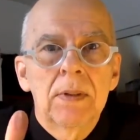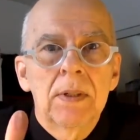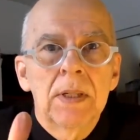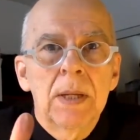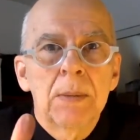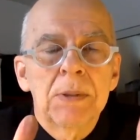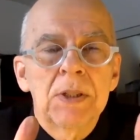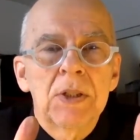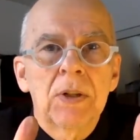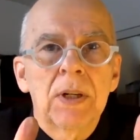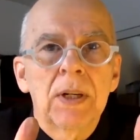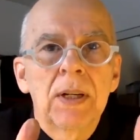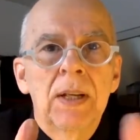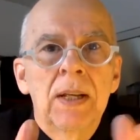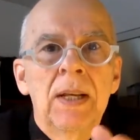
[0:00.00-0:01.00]
to
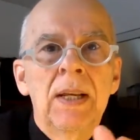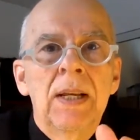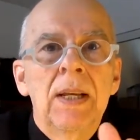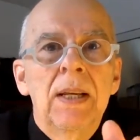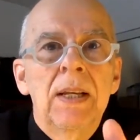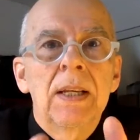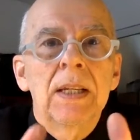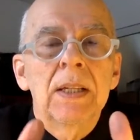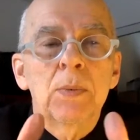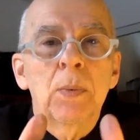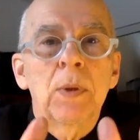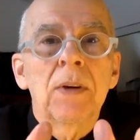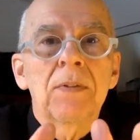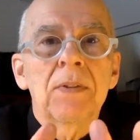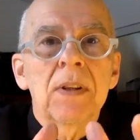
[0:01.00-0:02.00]
demonstrate is
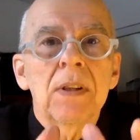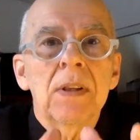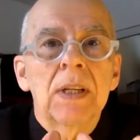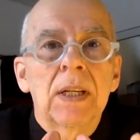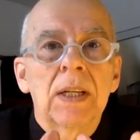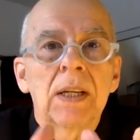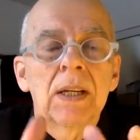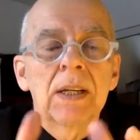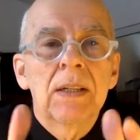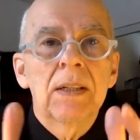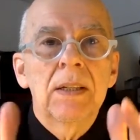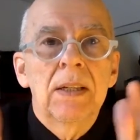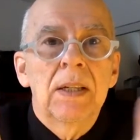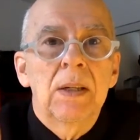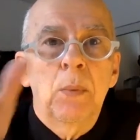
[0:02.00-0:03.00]
we have to think
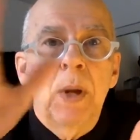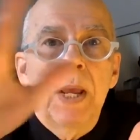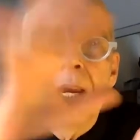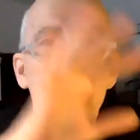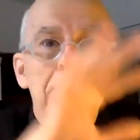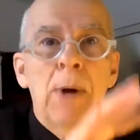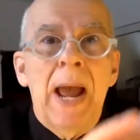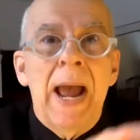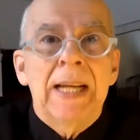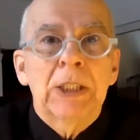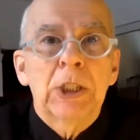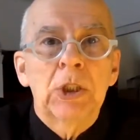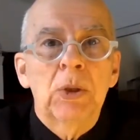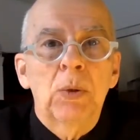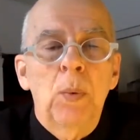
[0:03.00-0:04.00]
in a,
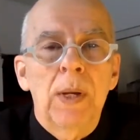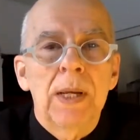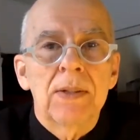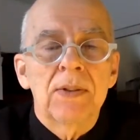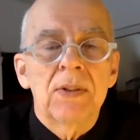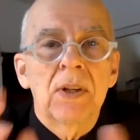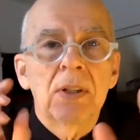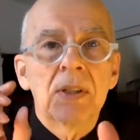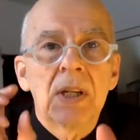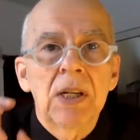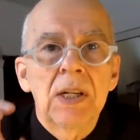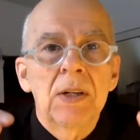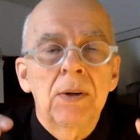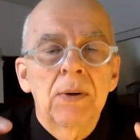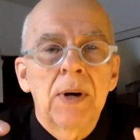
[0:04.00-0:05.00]
arational ways, not
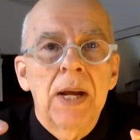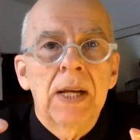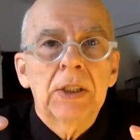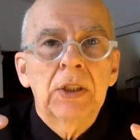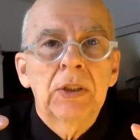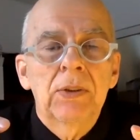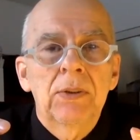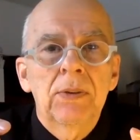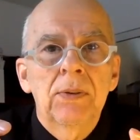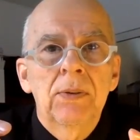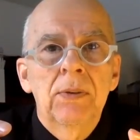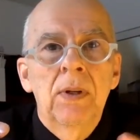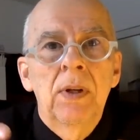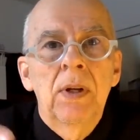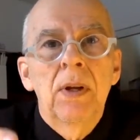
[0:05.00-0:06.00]
irrational
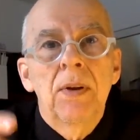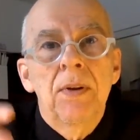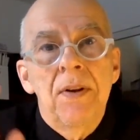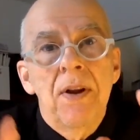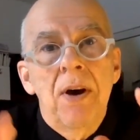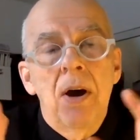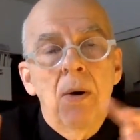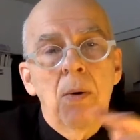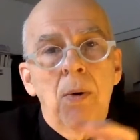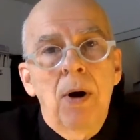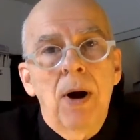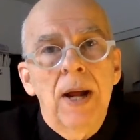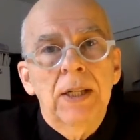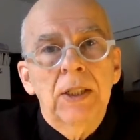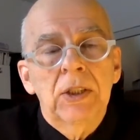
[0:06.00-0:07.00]
not
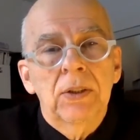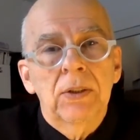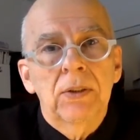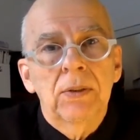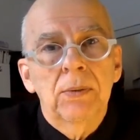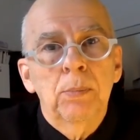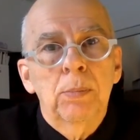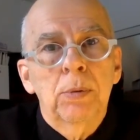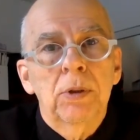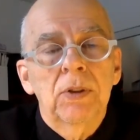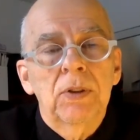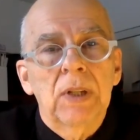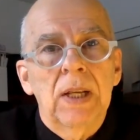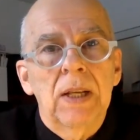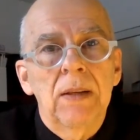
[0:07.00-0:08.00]
rational per
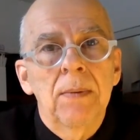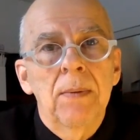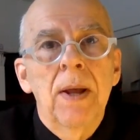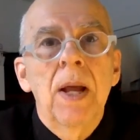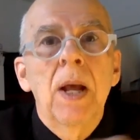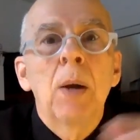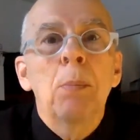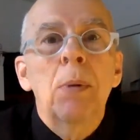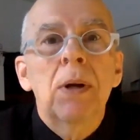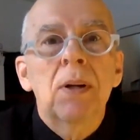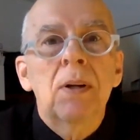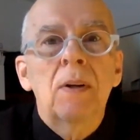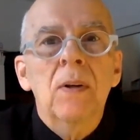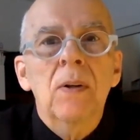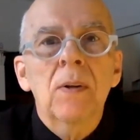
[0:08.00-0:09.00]
se, but
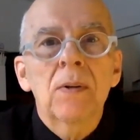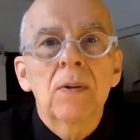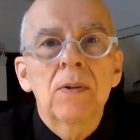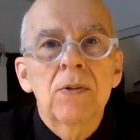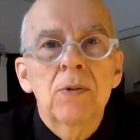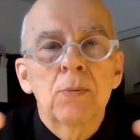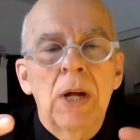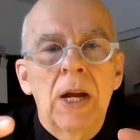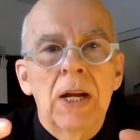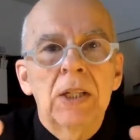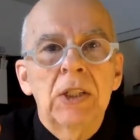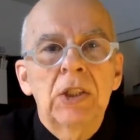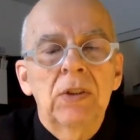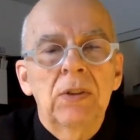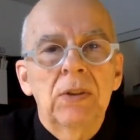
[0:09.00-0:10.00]
includes
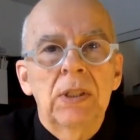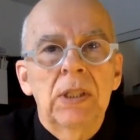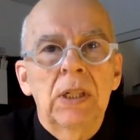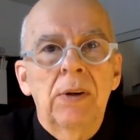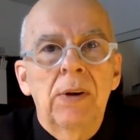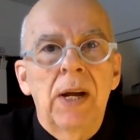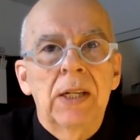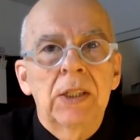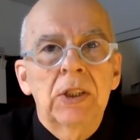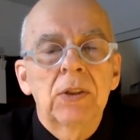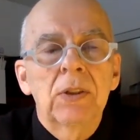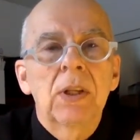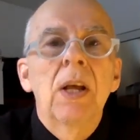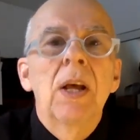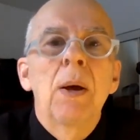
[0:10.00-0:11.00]
rational and
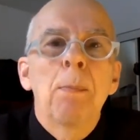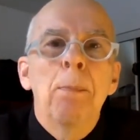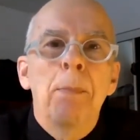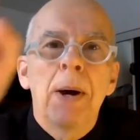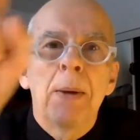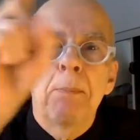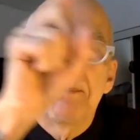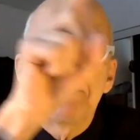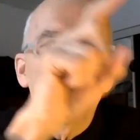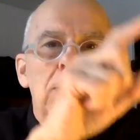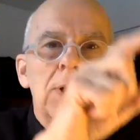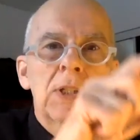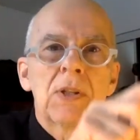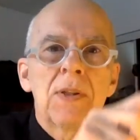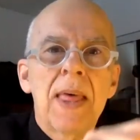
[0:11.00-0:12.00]
irrational, but
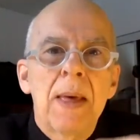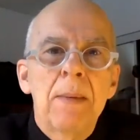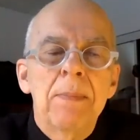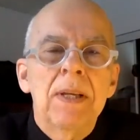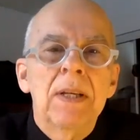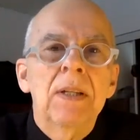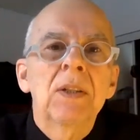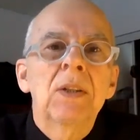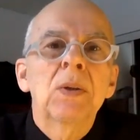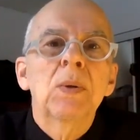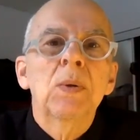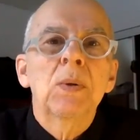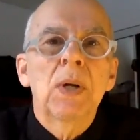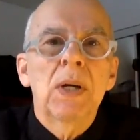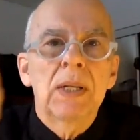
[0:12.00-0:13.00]
puts them
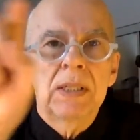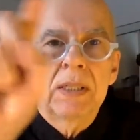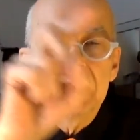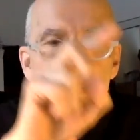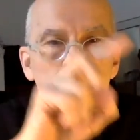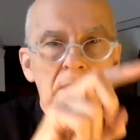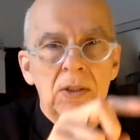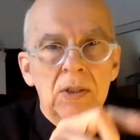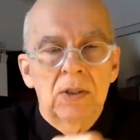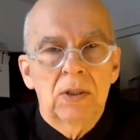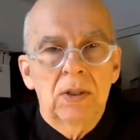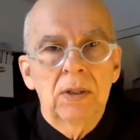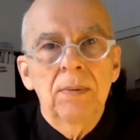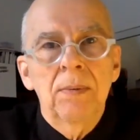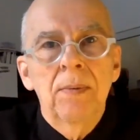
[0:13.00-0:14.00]
into a
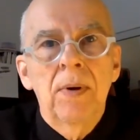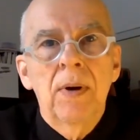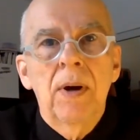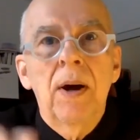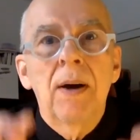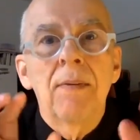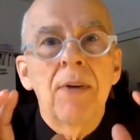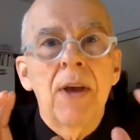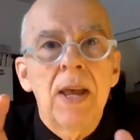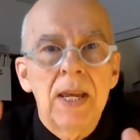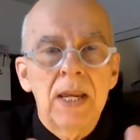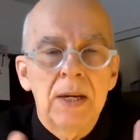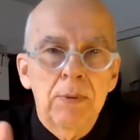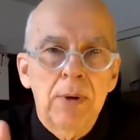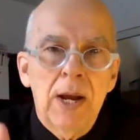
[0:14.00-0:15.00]
center of
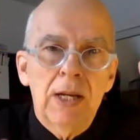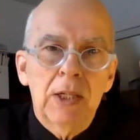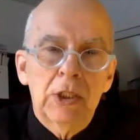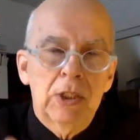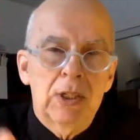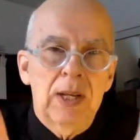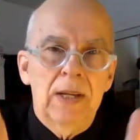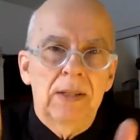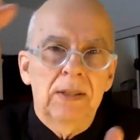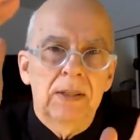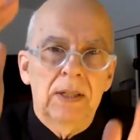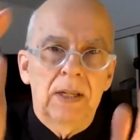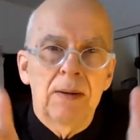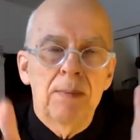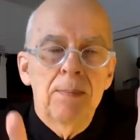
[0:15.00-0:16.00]

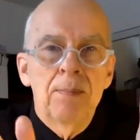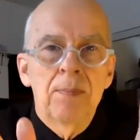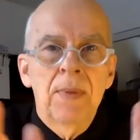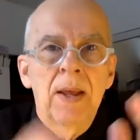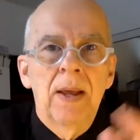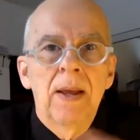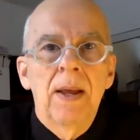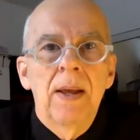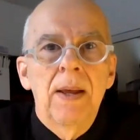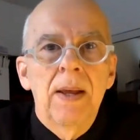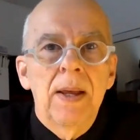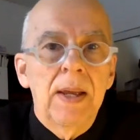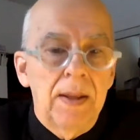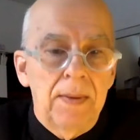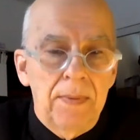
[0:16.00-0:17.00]
arationality.
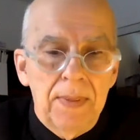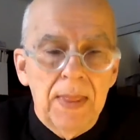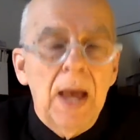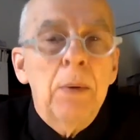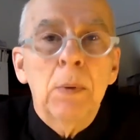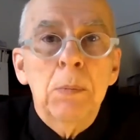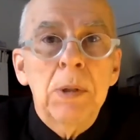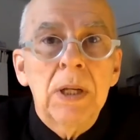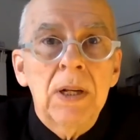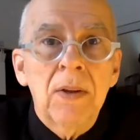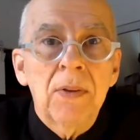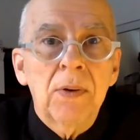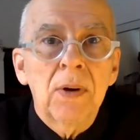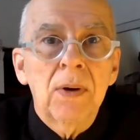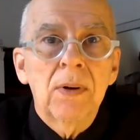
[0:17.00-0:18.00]
And that would be
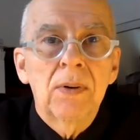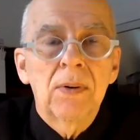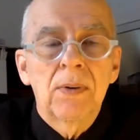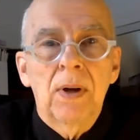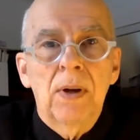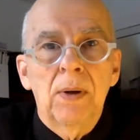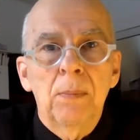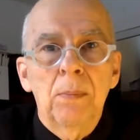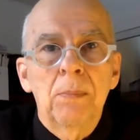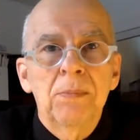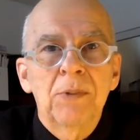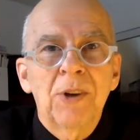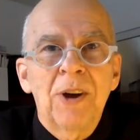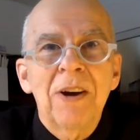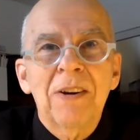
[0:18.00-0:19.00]
another um,
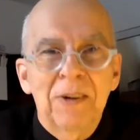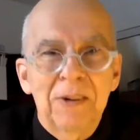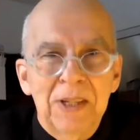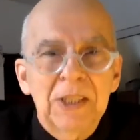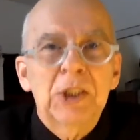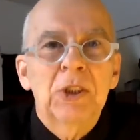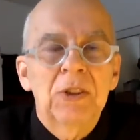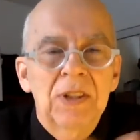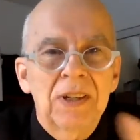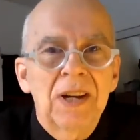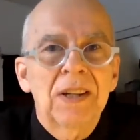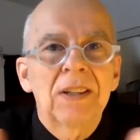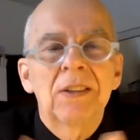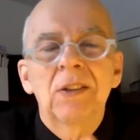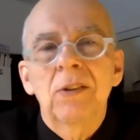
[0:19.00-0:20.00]
talk or lecture that I
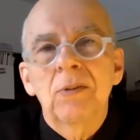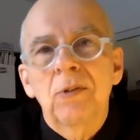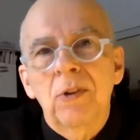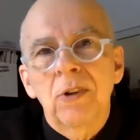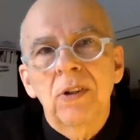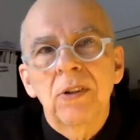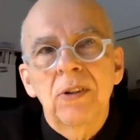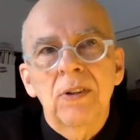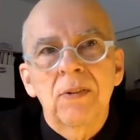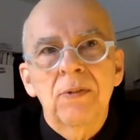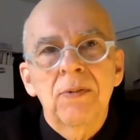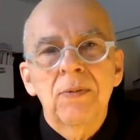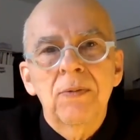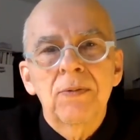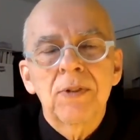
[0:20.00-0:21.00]
could do for you. If
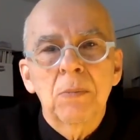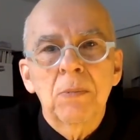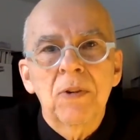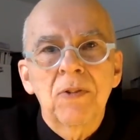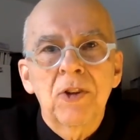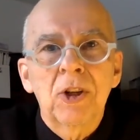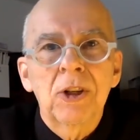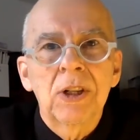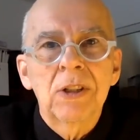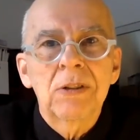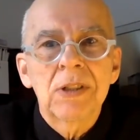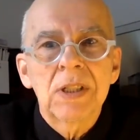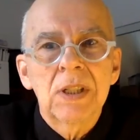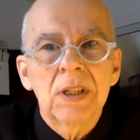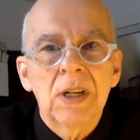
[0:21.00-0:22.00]
some of you are
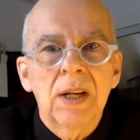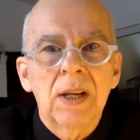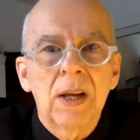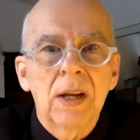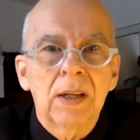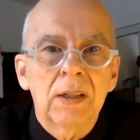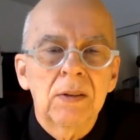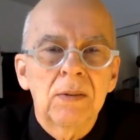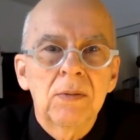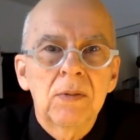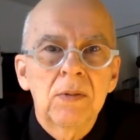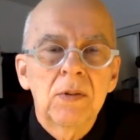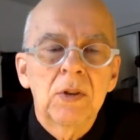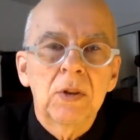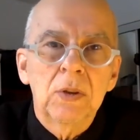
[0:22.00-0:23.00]
interested, I, I could
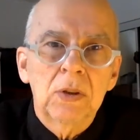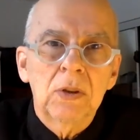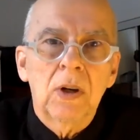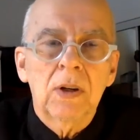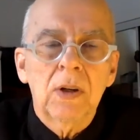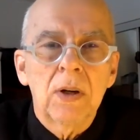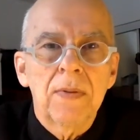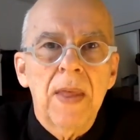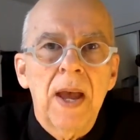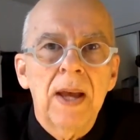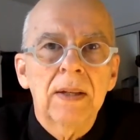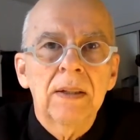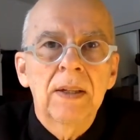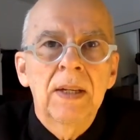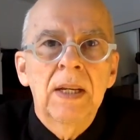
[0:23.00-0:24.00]
do a talk on
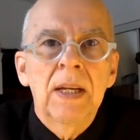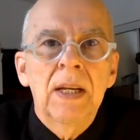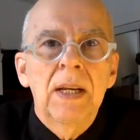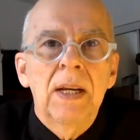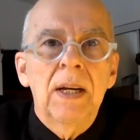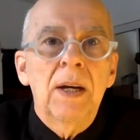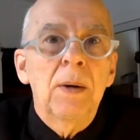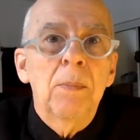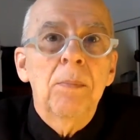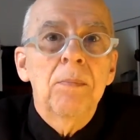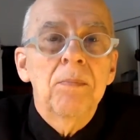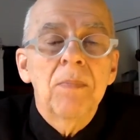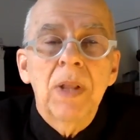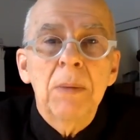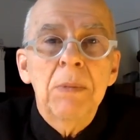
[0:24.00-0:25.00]
that. Um,
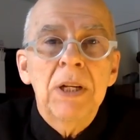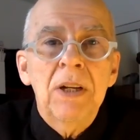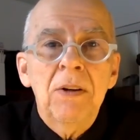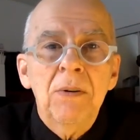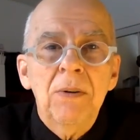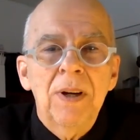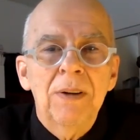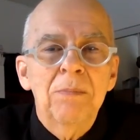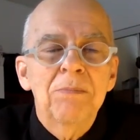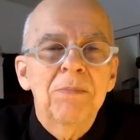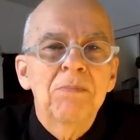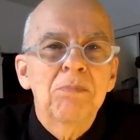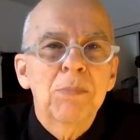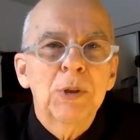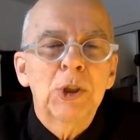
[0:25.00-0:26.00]
let me know. Um,
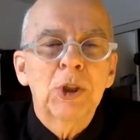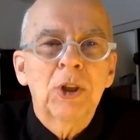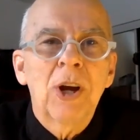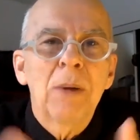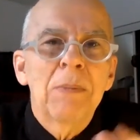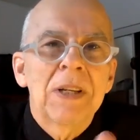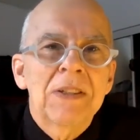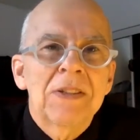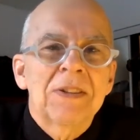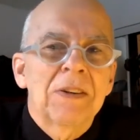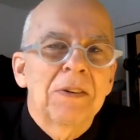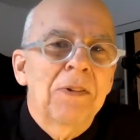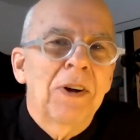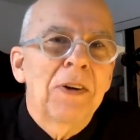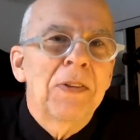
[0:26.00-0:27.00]
put your comments
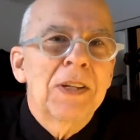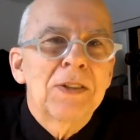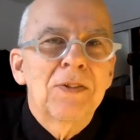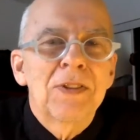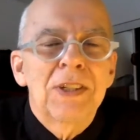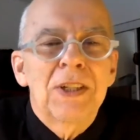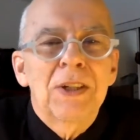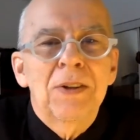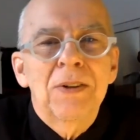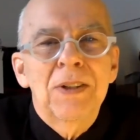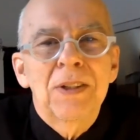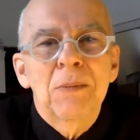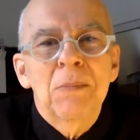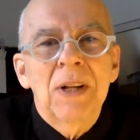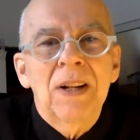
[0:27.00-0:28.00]
of, on this video
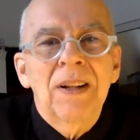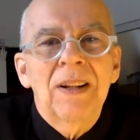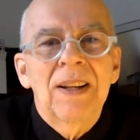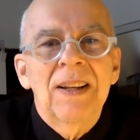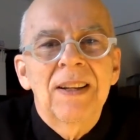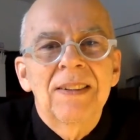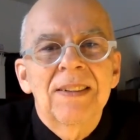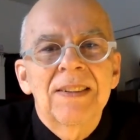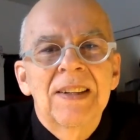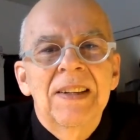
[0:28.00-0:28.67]
in the middle and